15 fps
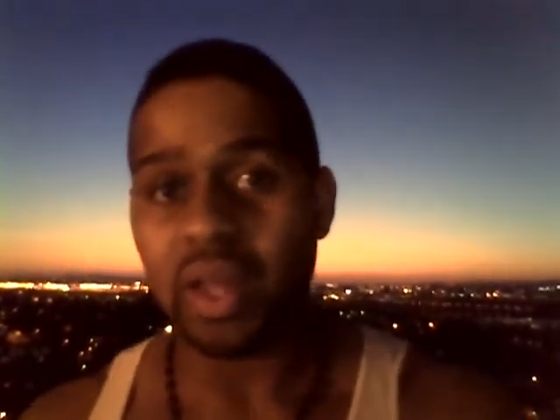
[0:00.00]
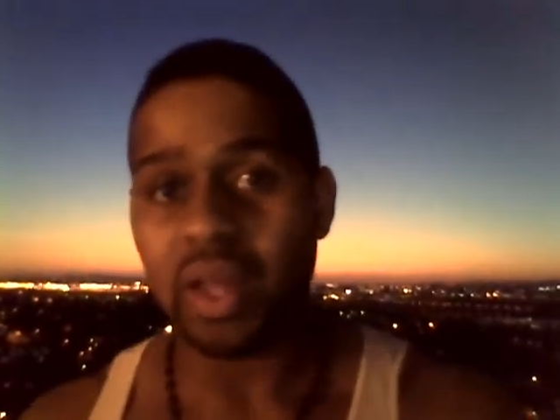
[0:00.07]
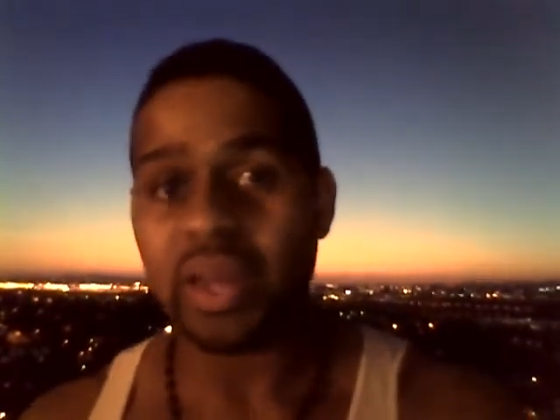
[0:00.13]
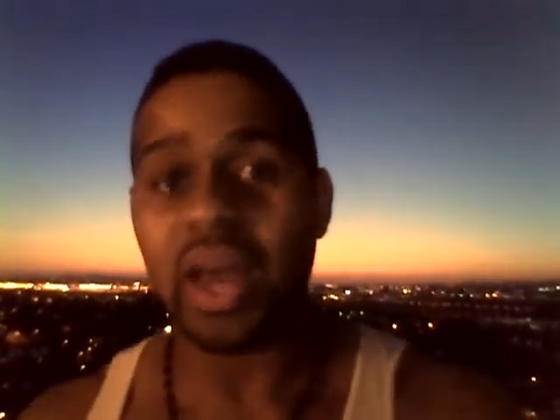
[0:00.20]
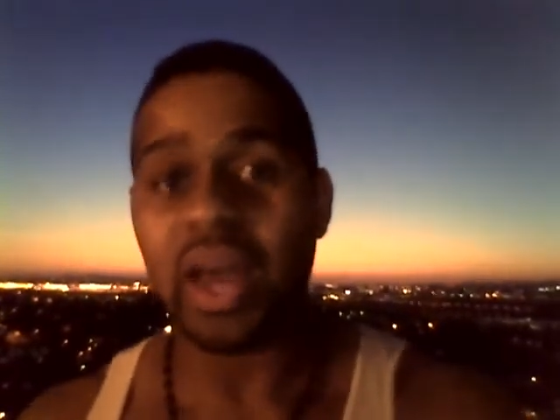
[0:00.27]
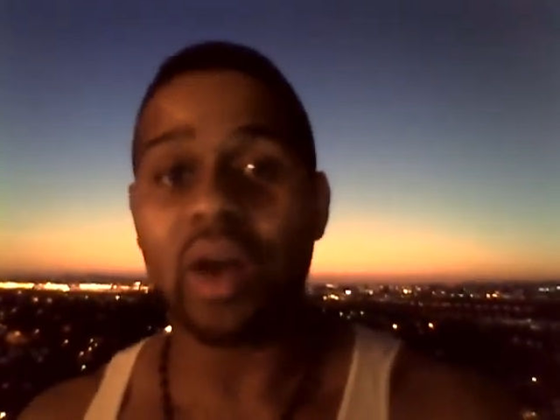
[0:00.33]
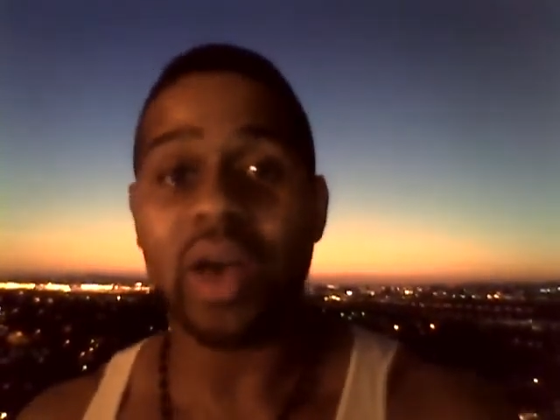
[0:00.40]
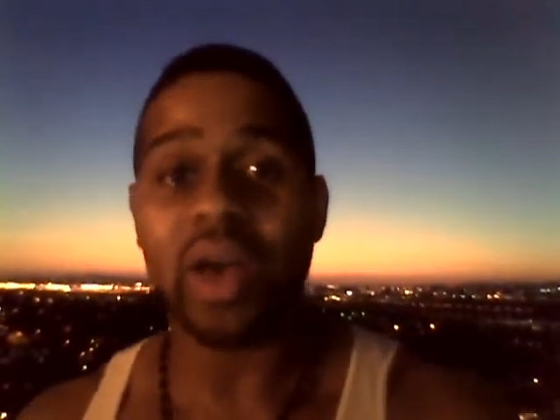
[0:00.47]

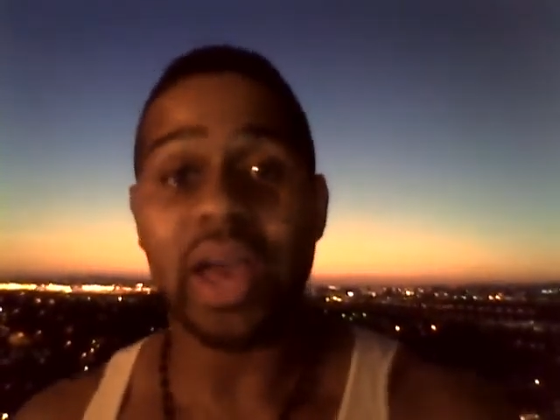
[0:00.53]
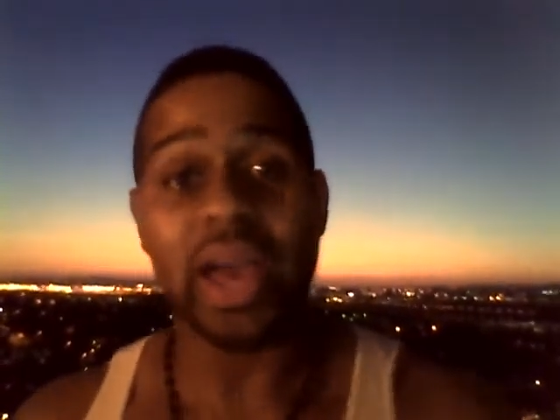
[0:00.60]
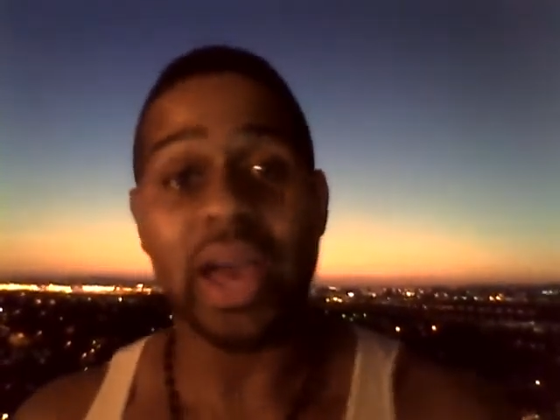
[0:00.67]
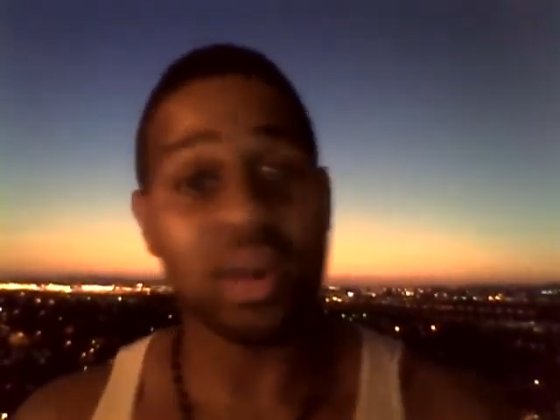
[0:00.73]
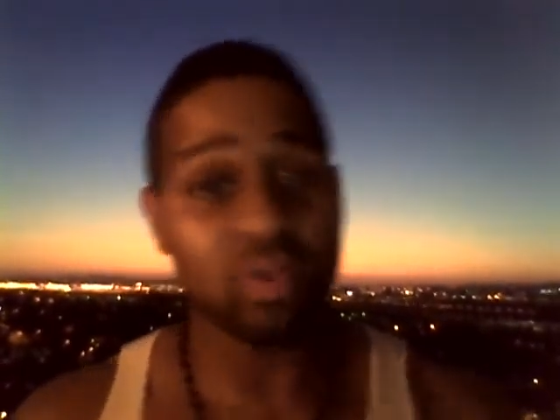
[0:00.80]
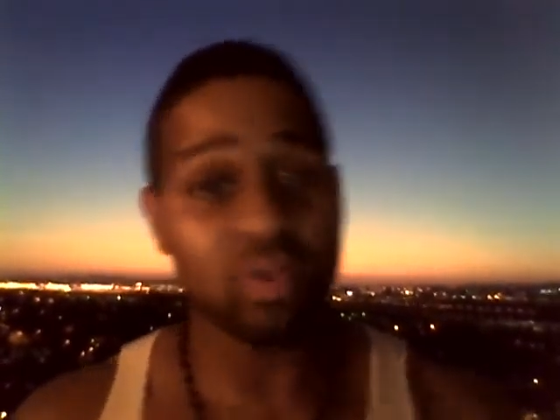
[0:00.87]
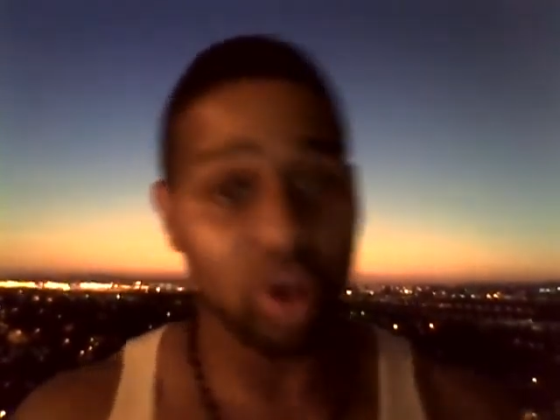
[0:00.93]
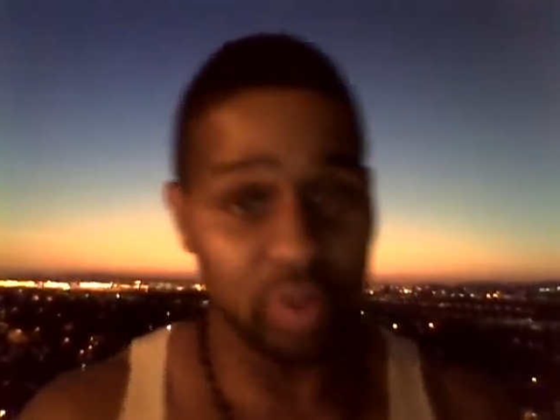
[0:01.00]
Now,
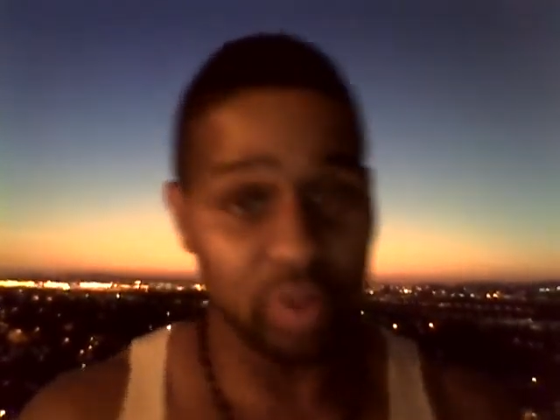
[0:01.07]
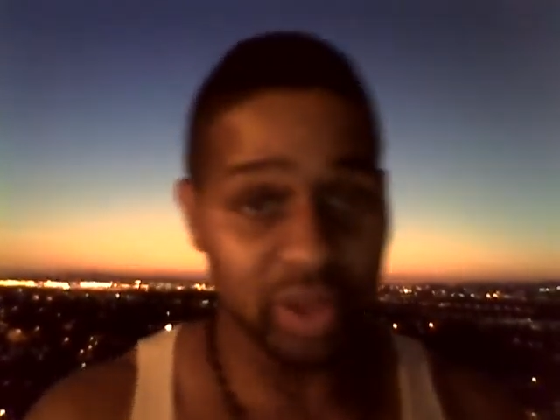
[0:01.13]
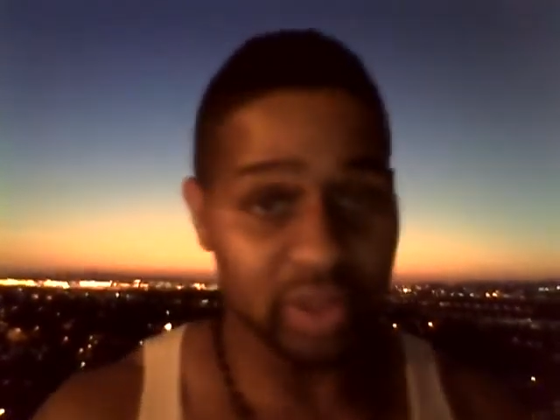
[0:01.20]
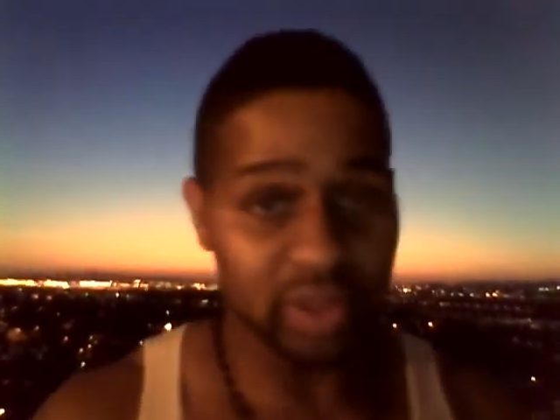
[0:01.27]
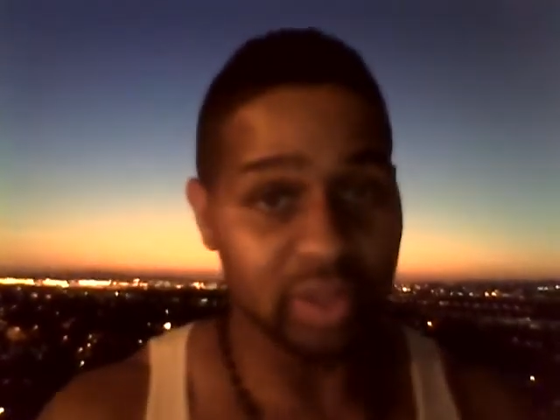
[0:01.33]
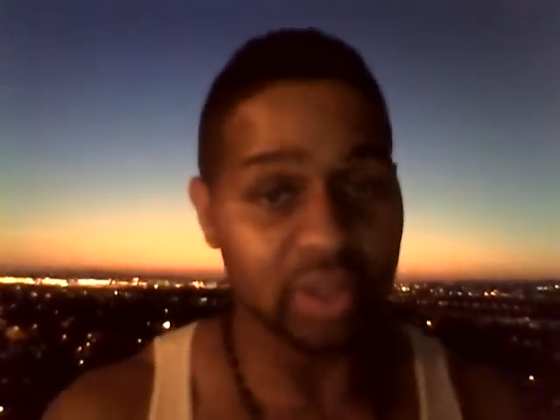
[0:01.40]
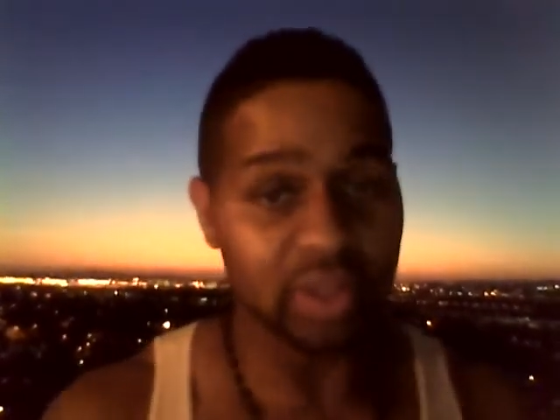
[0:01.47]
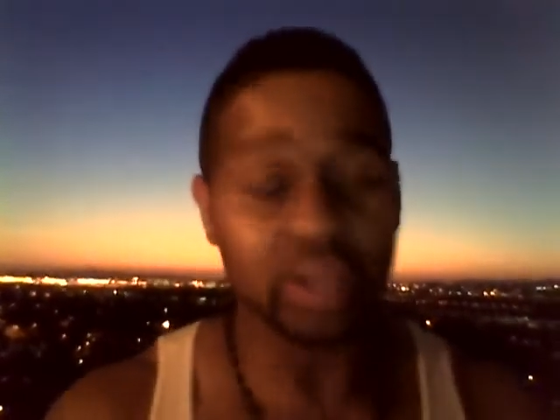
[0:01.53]
anaerobic
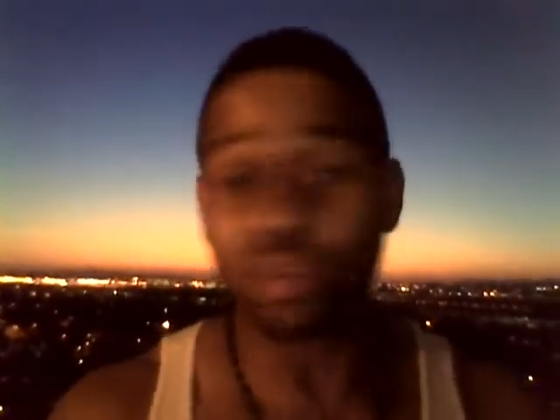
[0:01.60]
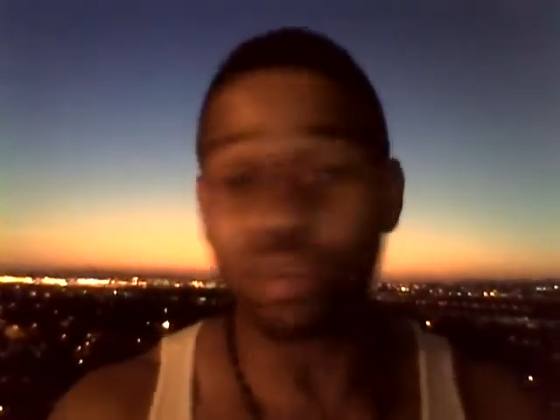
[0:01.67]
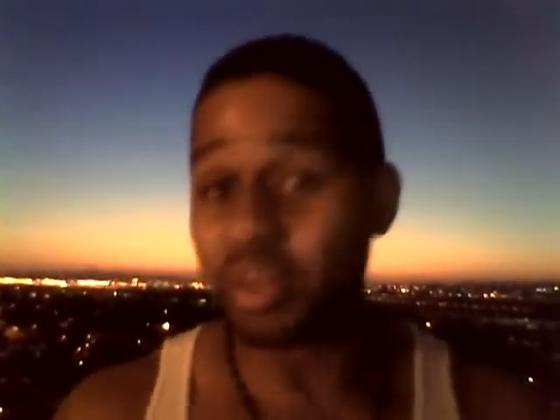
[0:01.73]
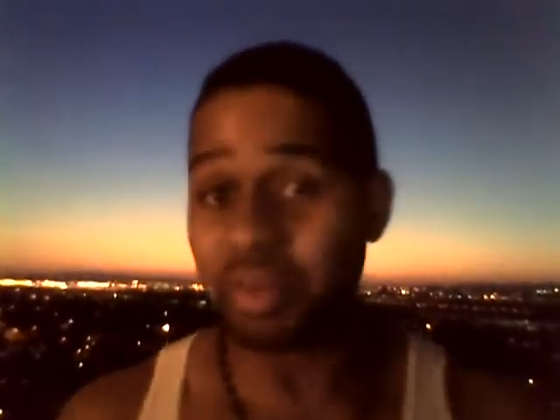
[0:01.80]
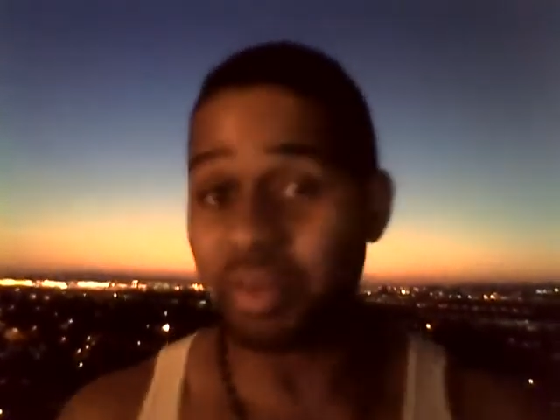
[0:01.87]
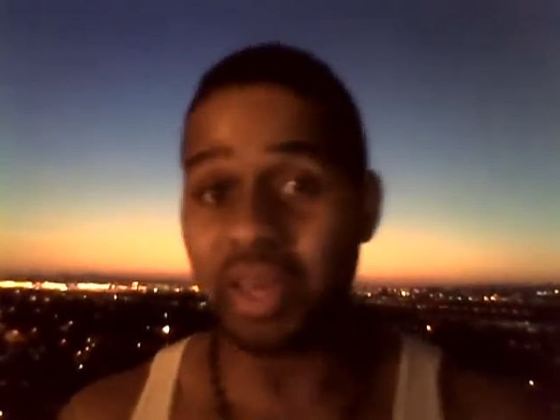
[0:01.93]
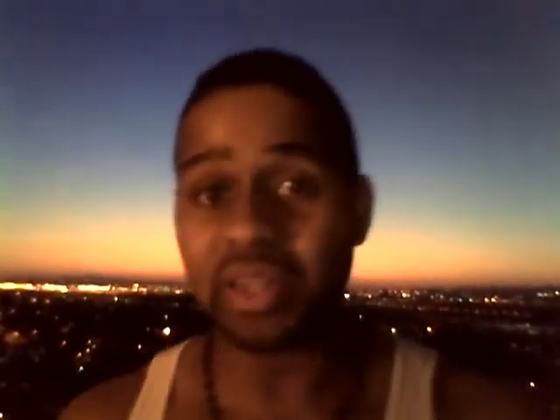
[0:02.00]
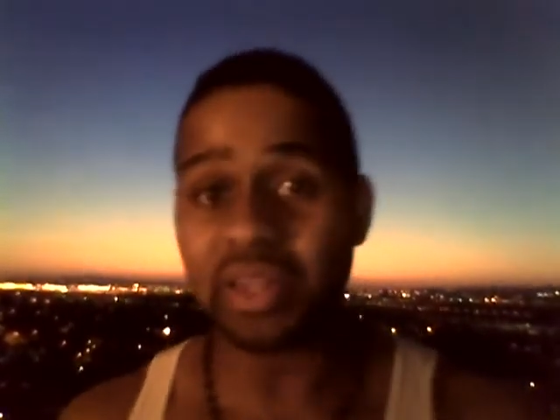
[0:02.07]
literally
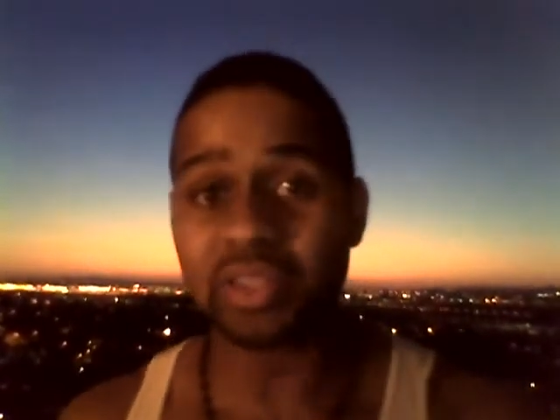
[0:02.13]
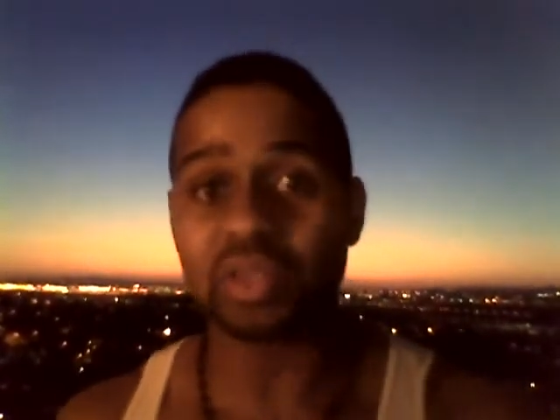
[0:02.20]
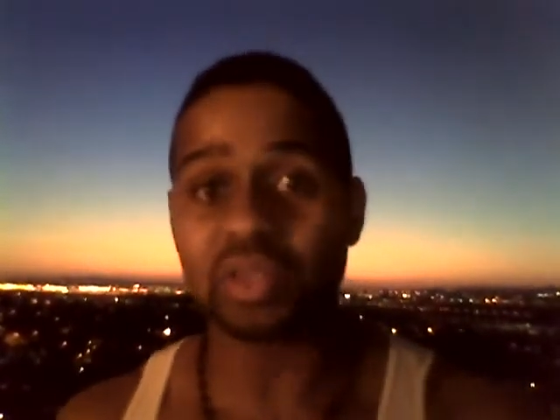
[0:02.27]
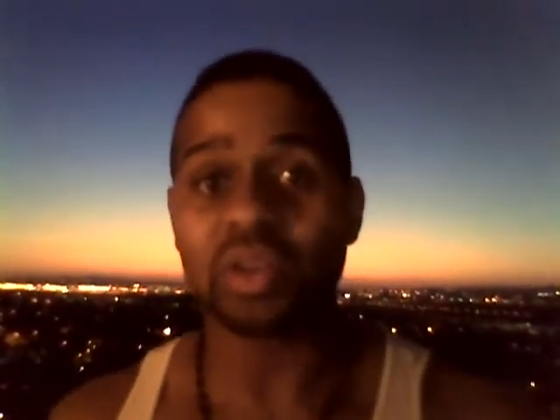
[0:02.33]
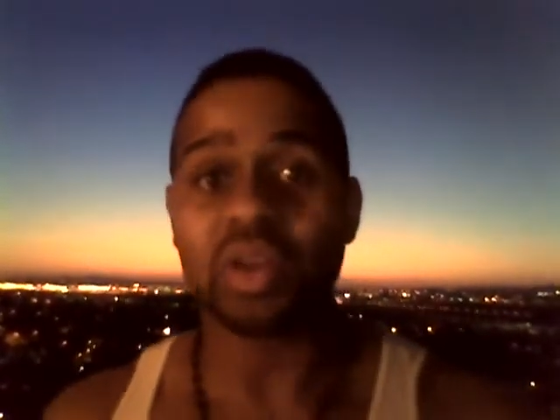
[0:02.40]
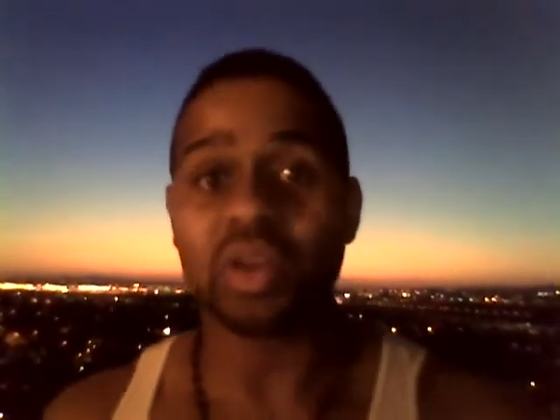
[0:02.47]
means